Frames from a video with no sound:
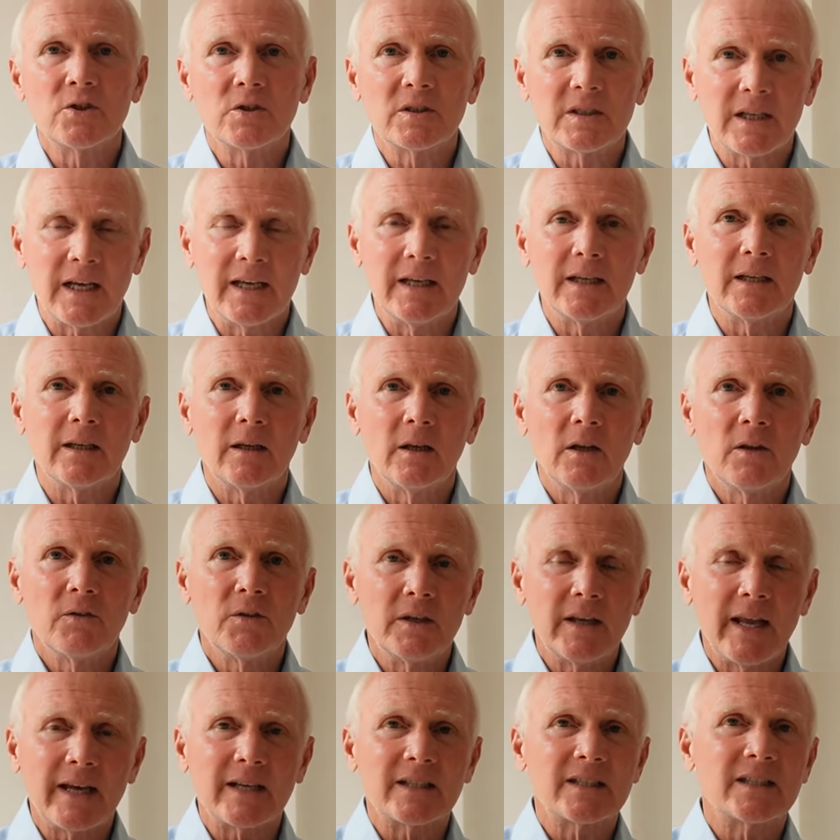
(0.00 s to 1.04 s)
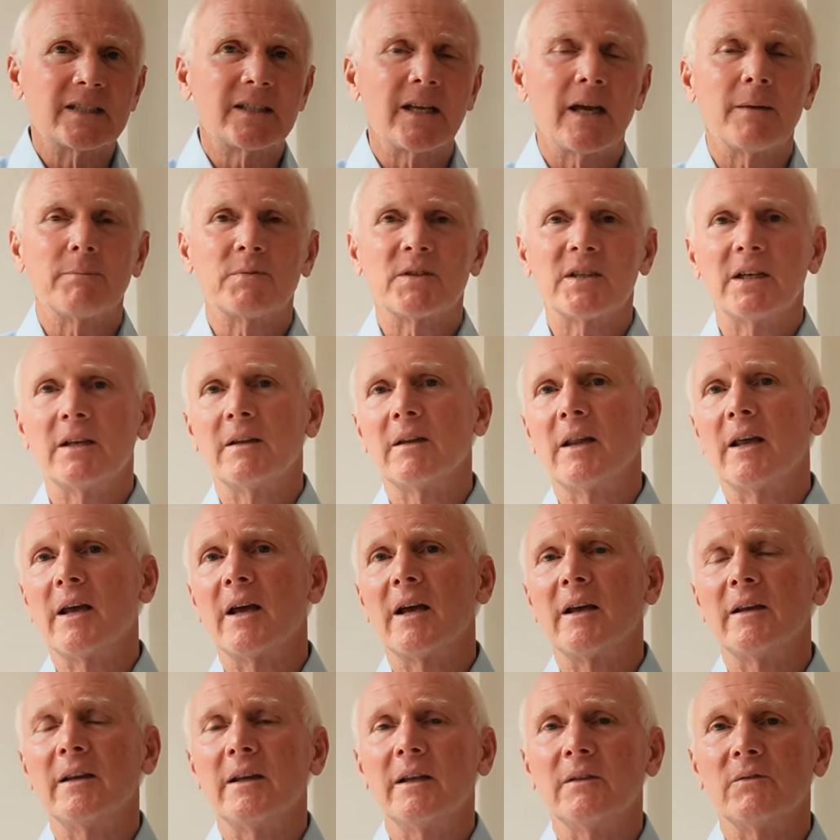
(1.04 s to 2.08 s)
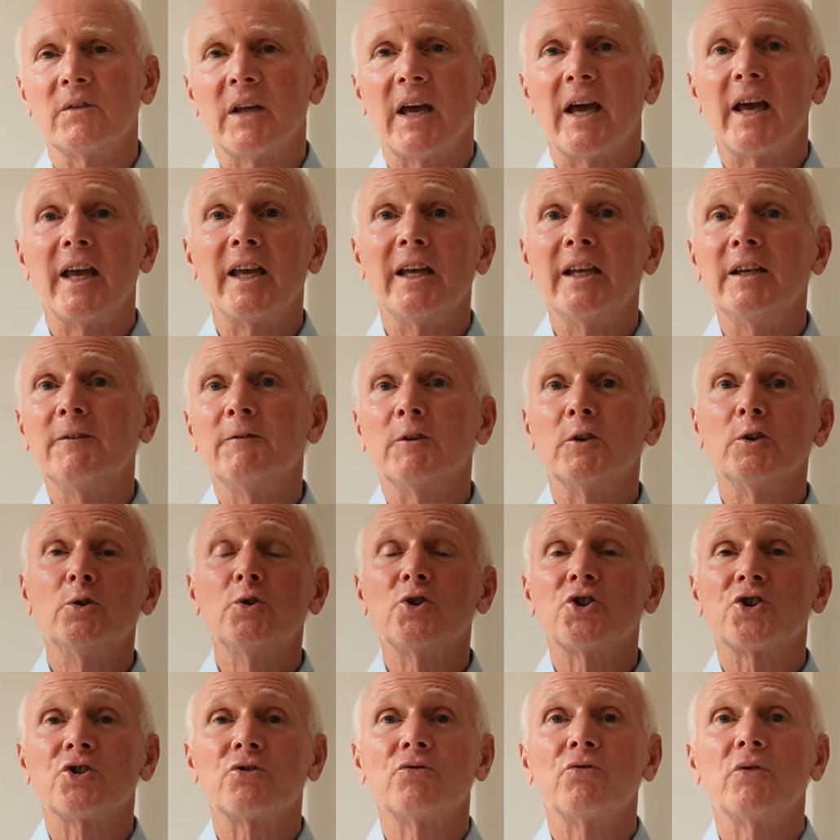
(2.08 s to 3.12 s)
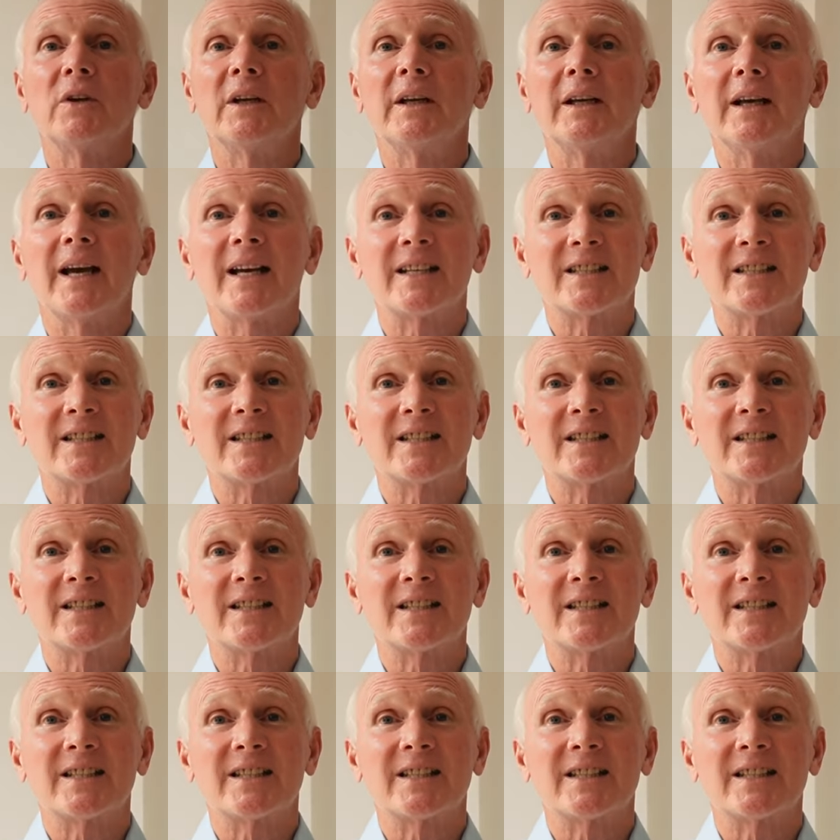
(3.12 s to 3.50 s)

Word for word: to take the next steps in their, their evolutionary